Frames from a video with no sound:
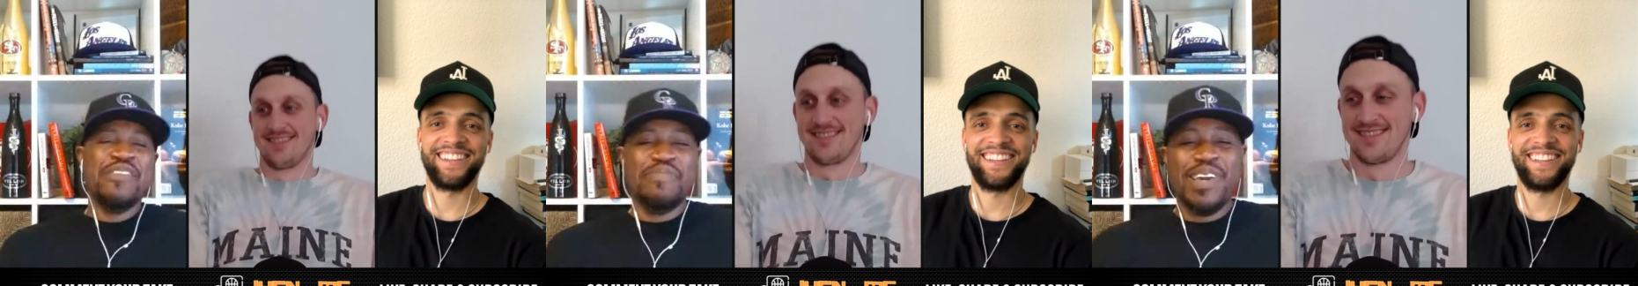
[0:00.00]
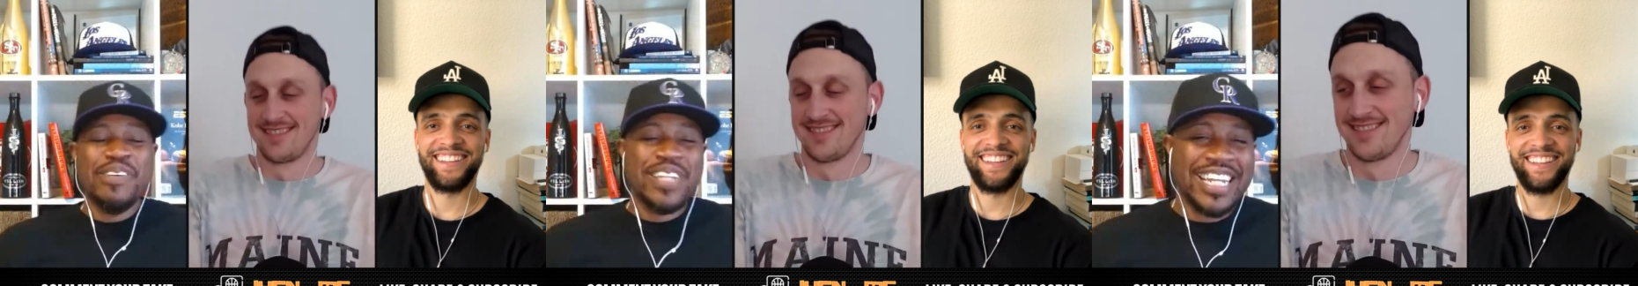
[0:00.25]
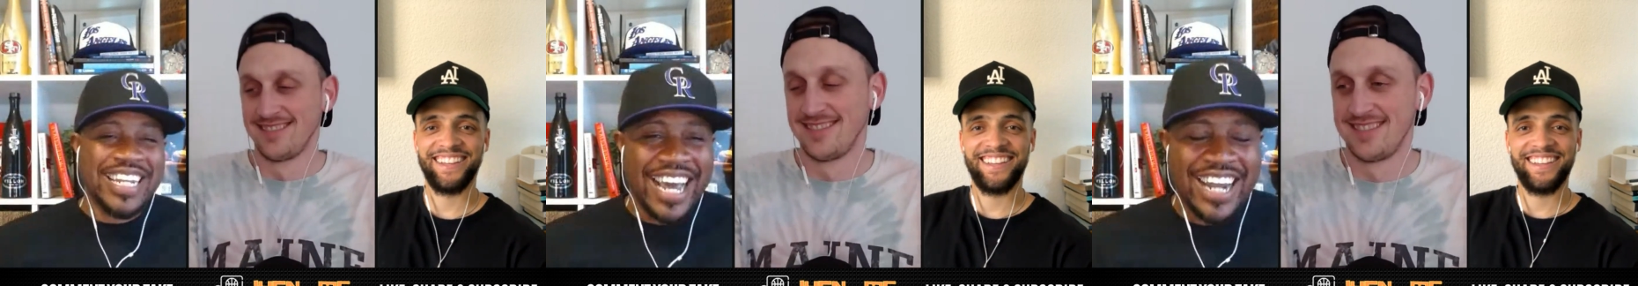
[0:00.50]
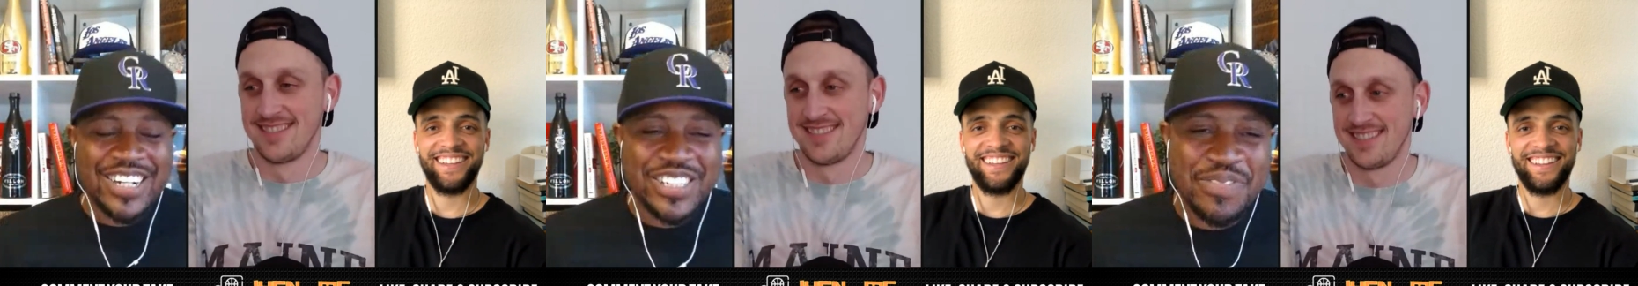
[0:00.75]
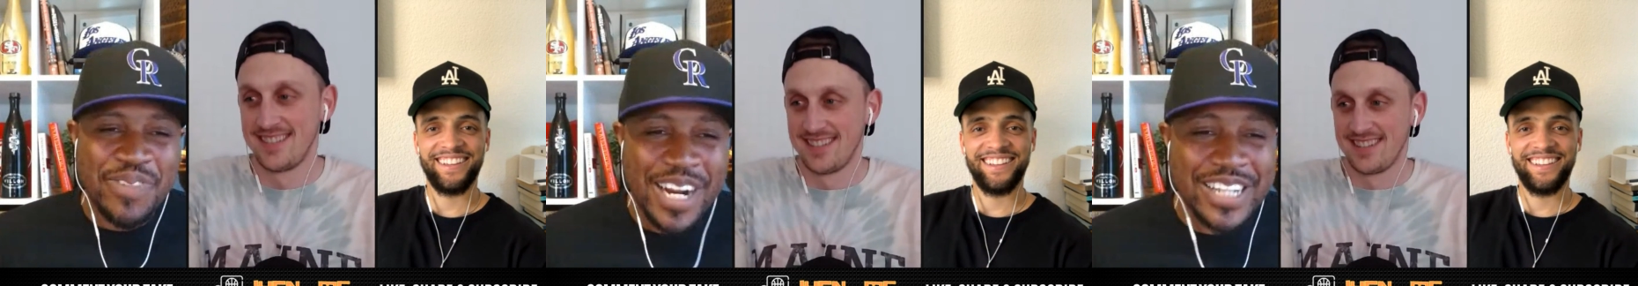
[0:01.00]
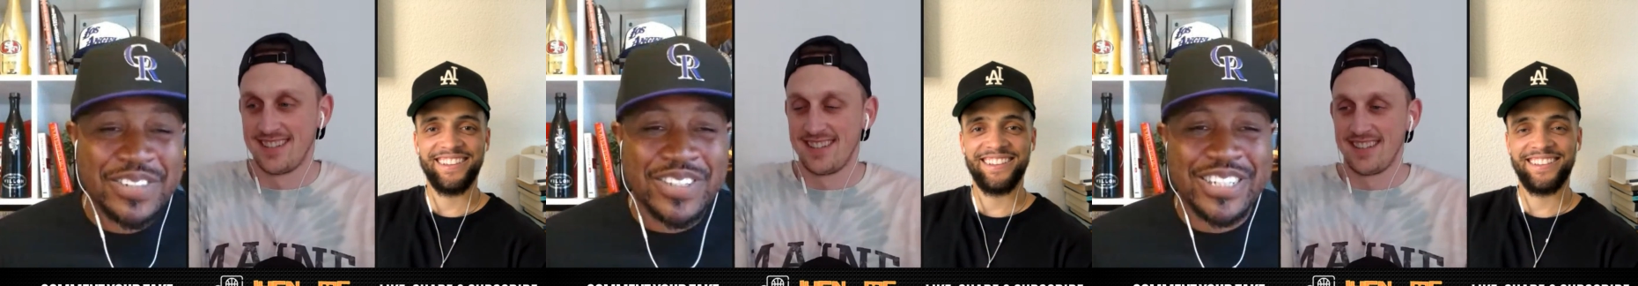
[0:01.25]
Speaker 1: Me with the Niners and
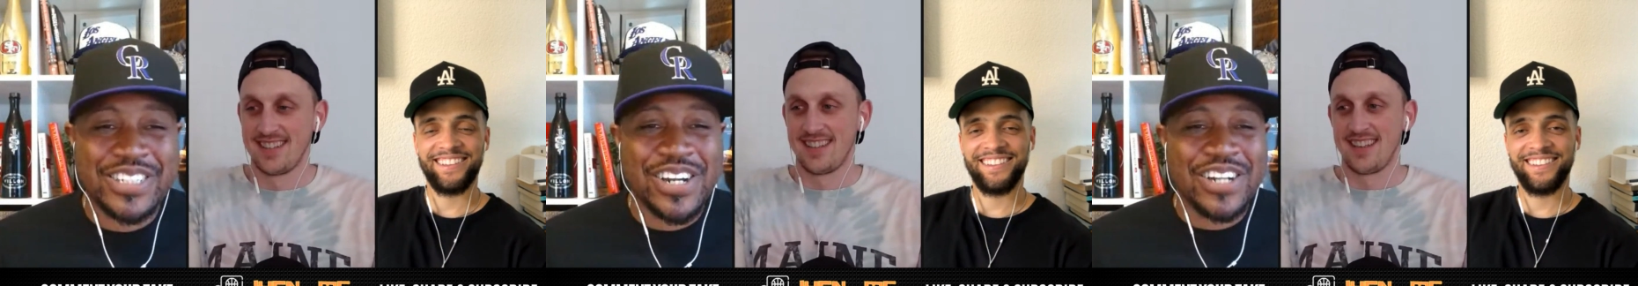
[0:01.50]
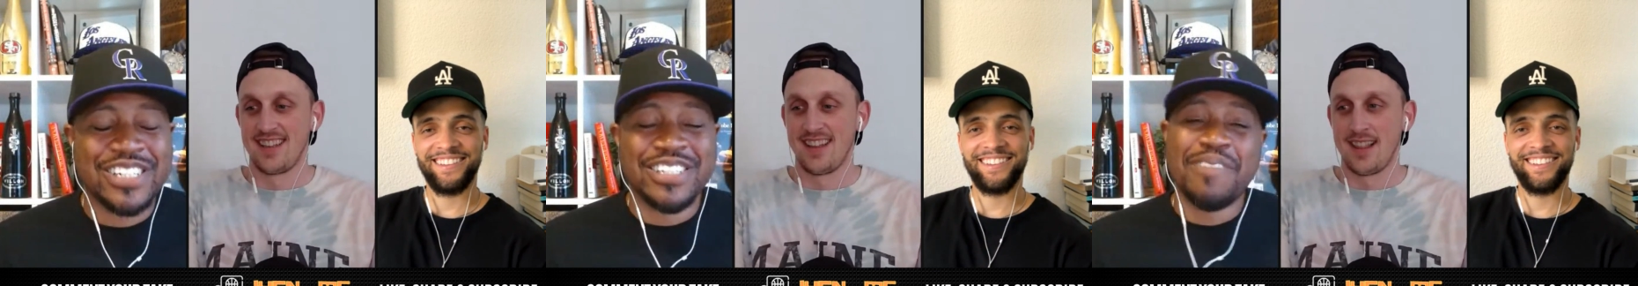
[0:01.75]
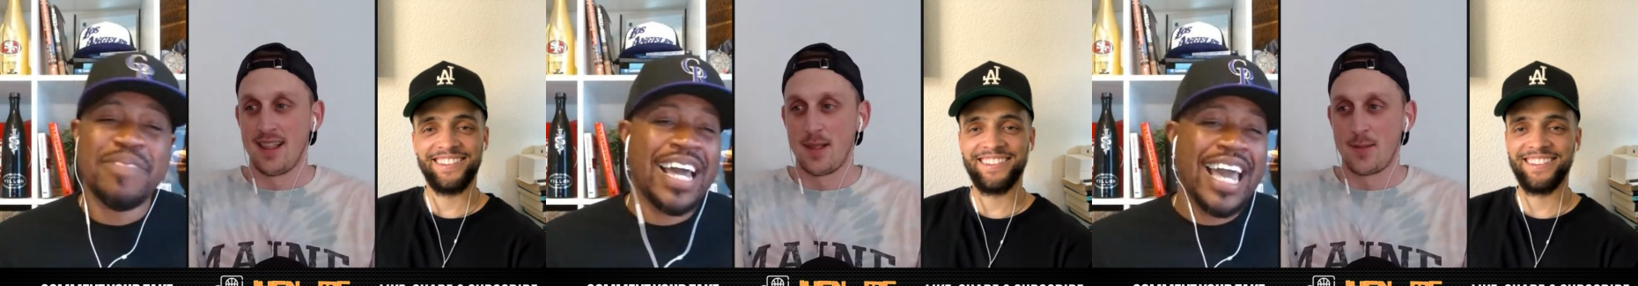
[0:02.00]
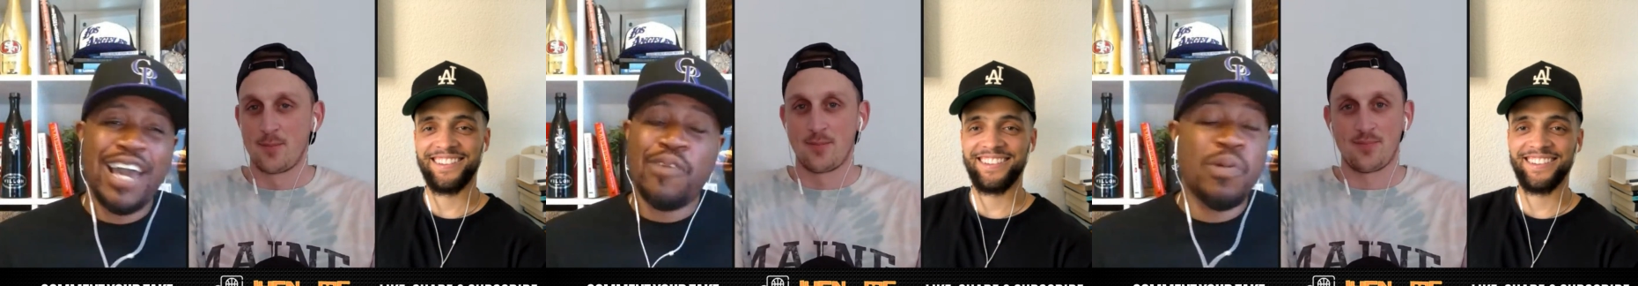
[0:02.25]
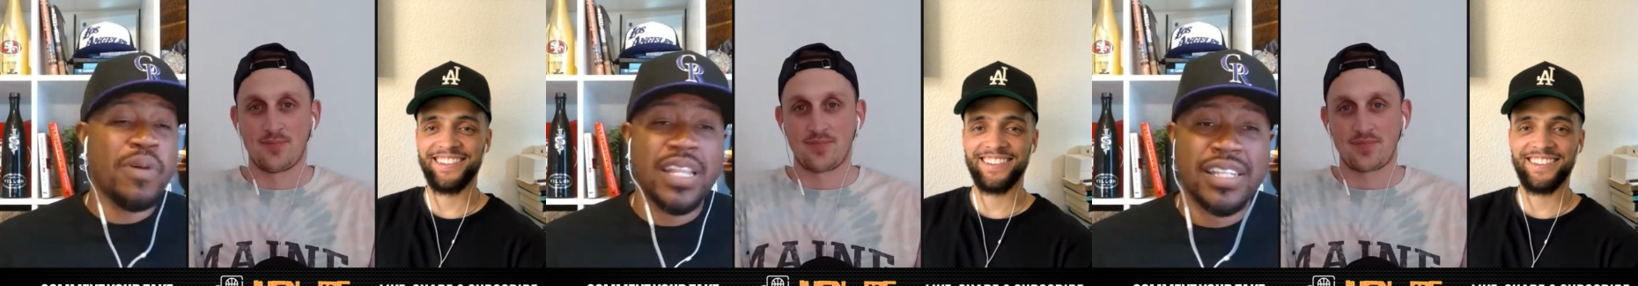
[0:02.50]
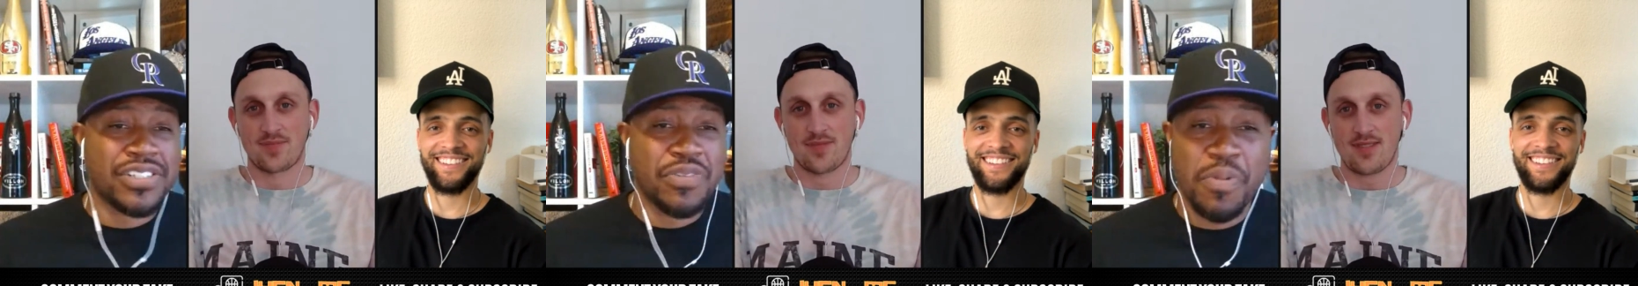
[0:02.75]
Marcus with the Chargers. I'm like, hey, we went in
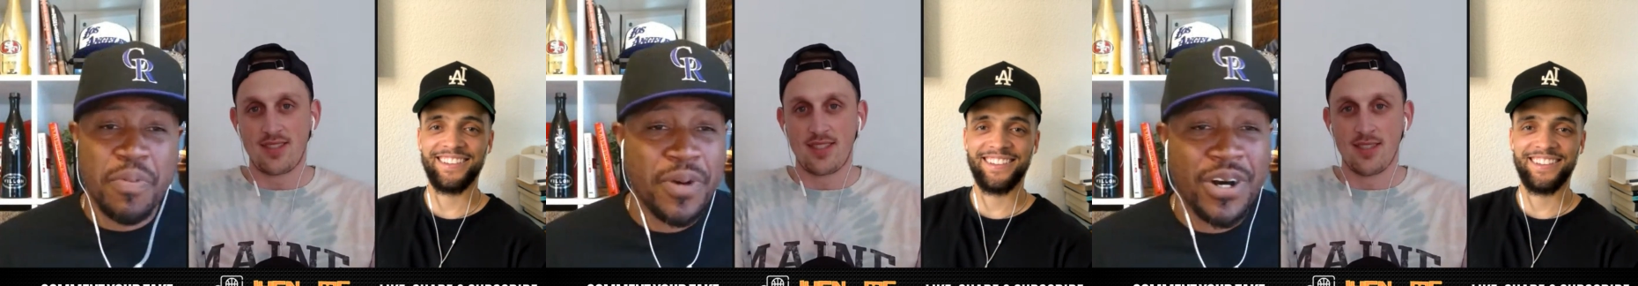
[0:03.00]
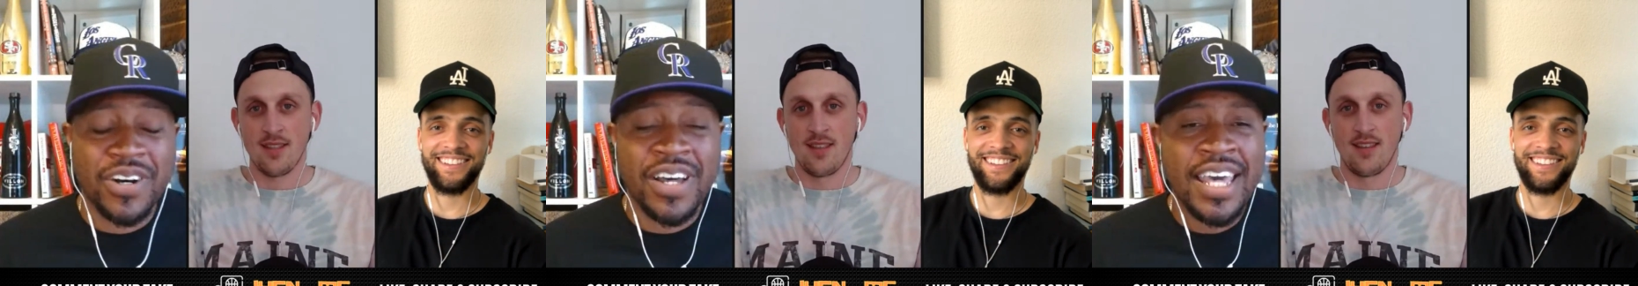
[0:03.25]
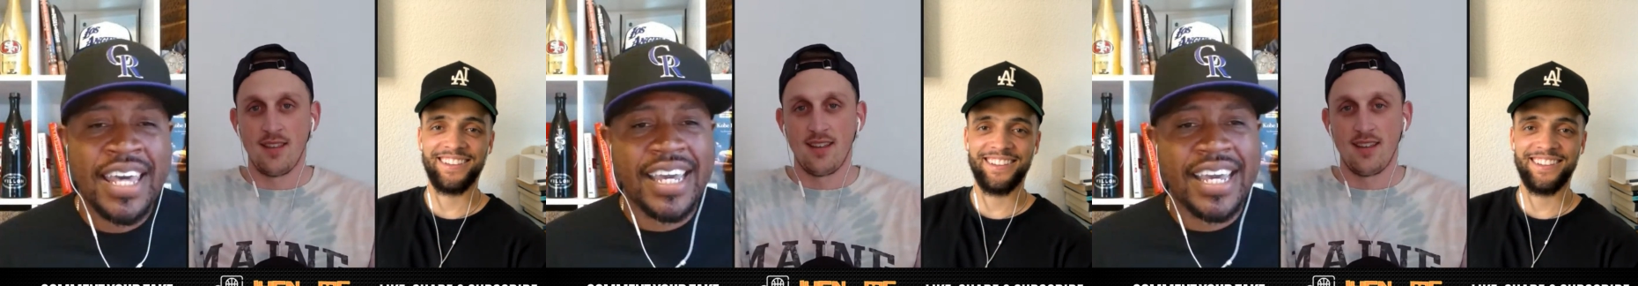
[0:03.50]
the Super Bowl.